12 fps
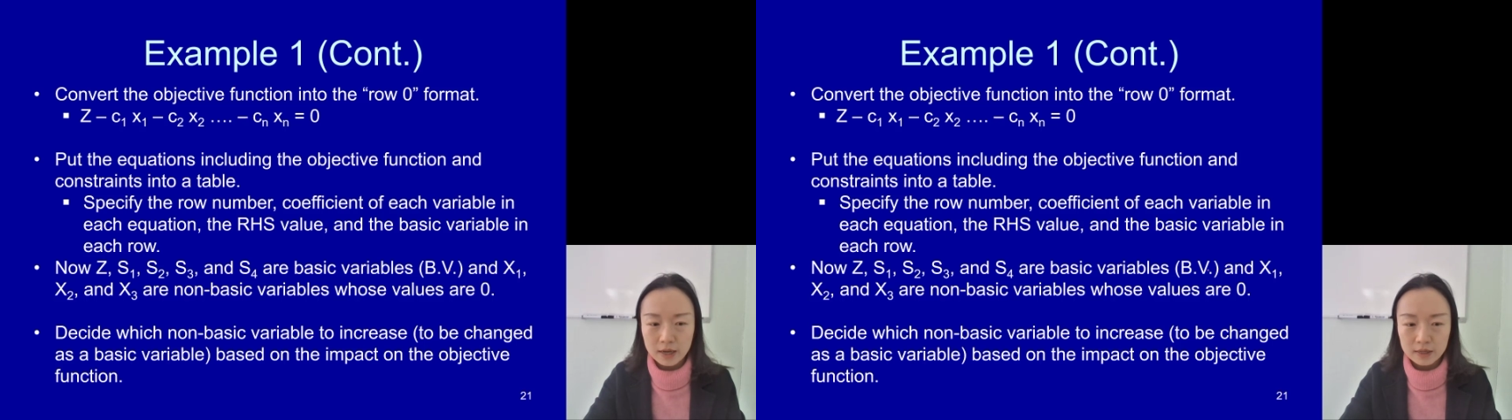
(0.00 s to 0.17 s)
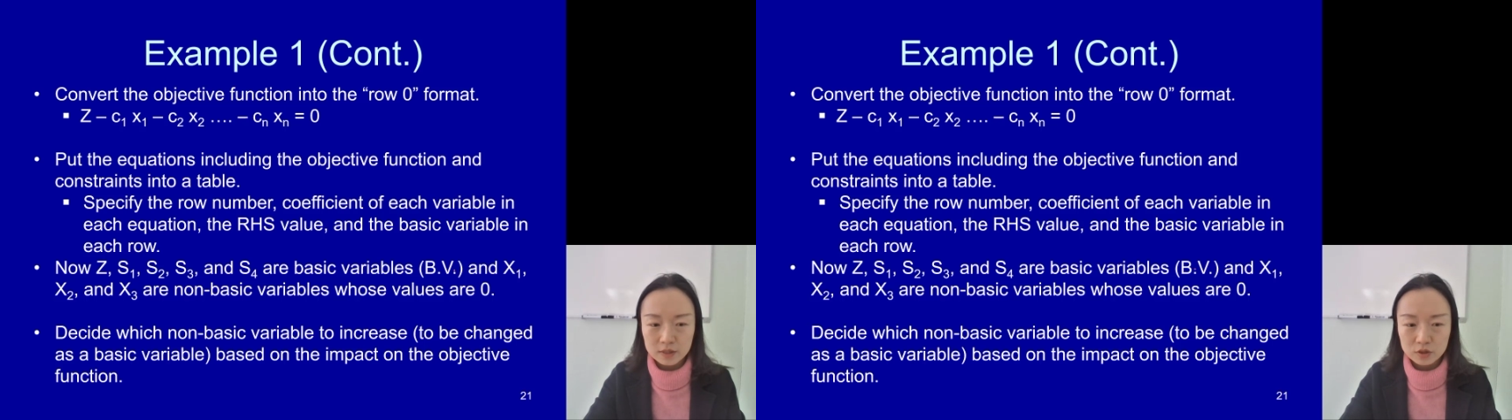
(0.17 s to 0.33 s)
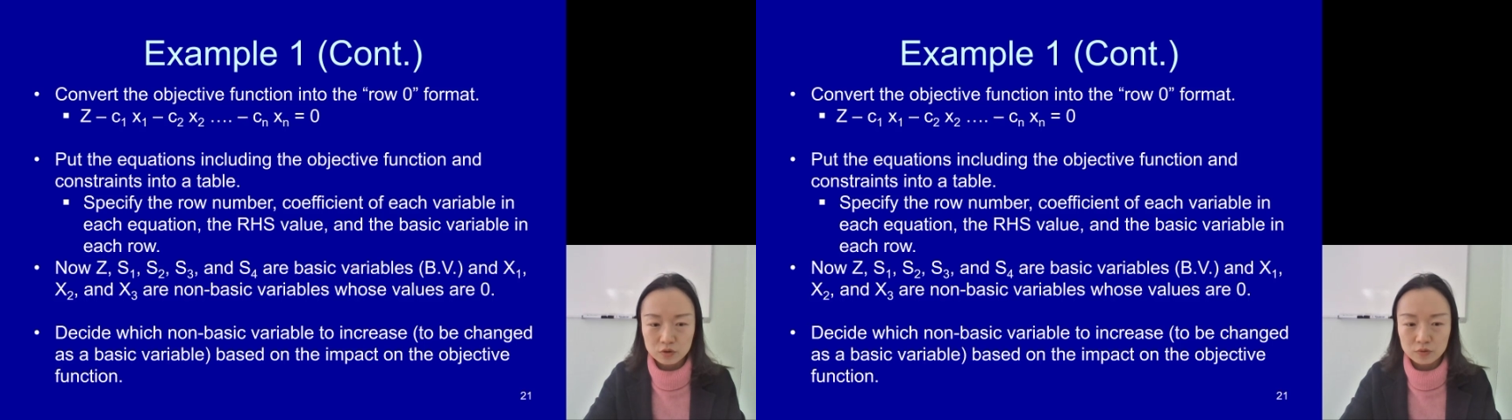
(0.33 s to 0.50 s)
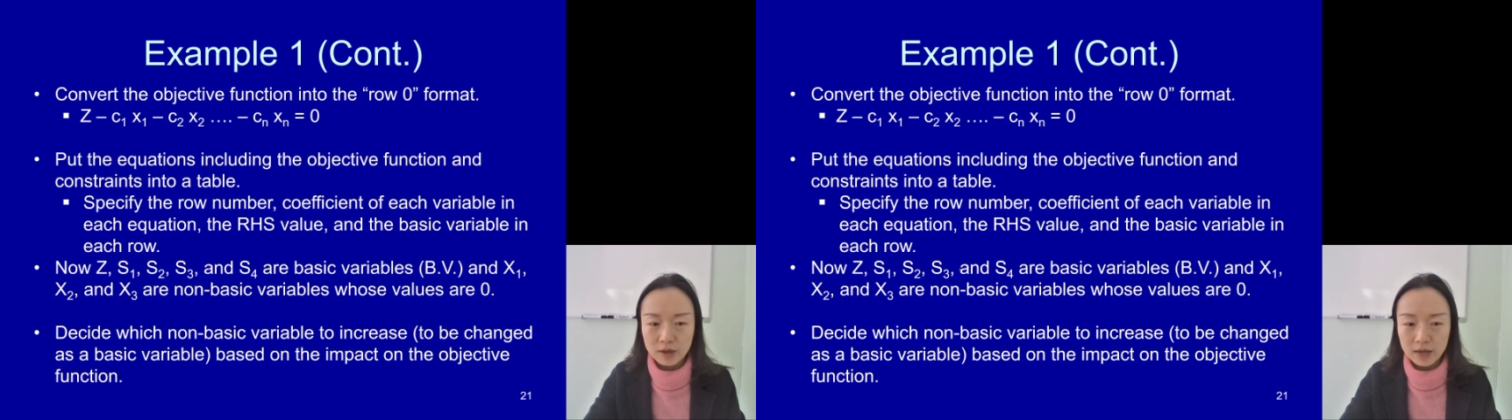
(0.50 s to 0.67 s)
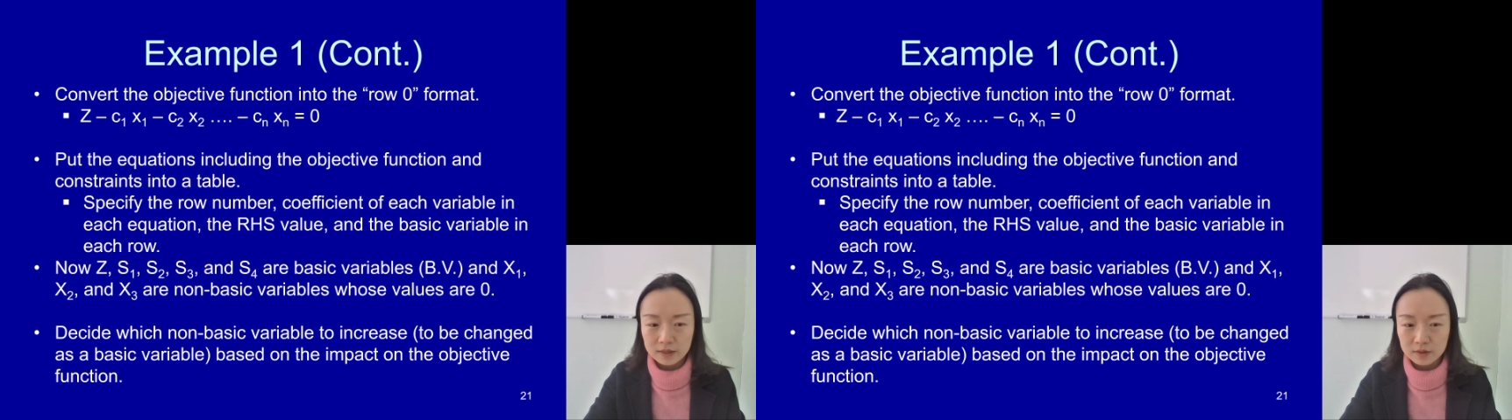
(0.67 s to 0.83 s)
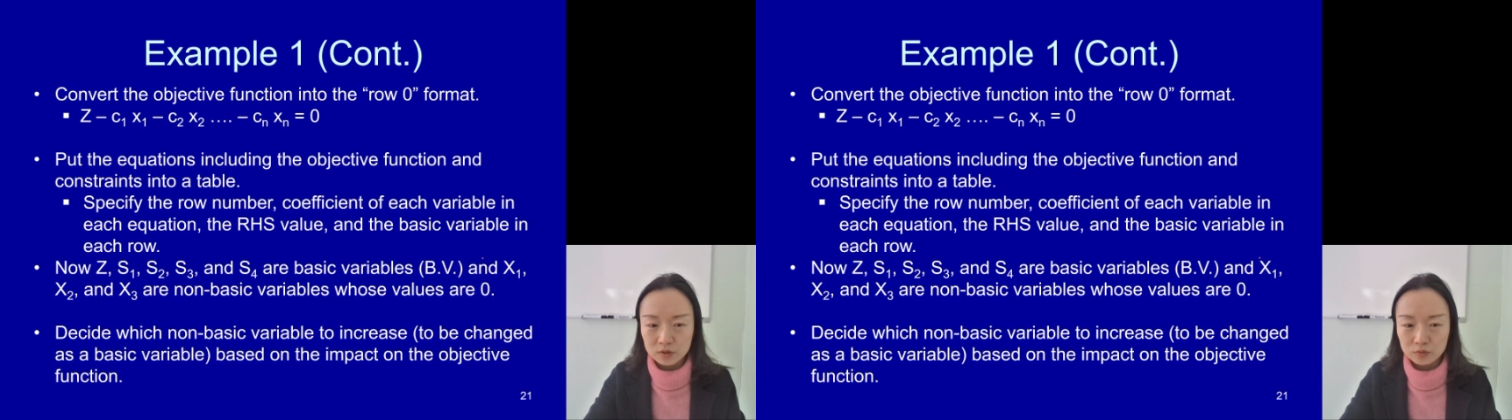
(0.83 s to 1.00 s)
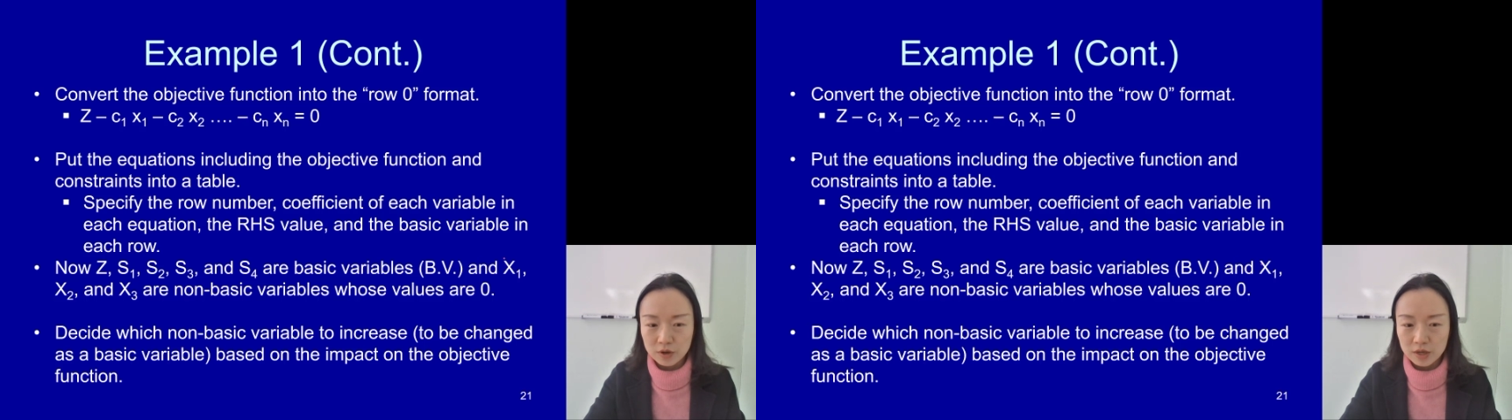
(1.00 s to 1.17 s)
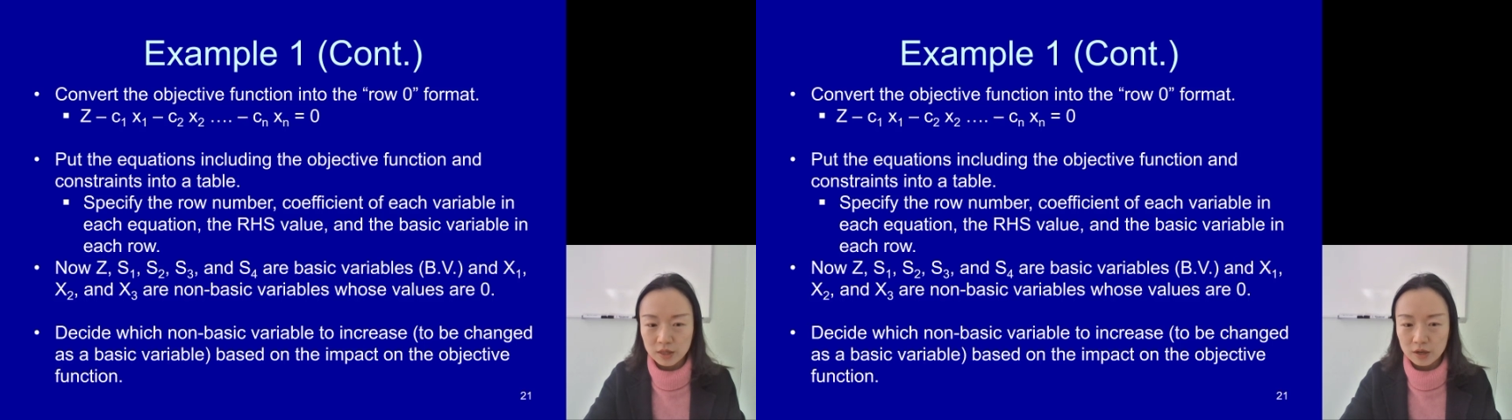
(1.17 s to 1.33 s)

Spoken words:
x2, x3,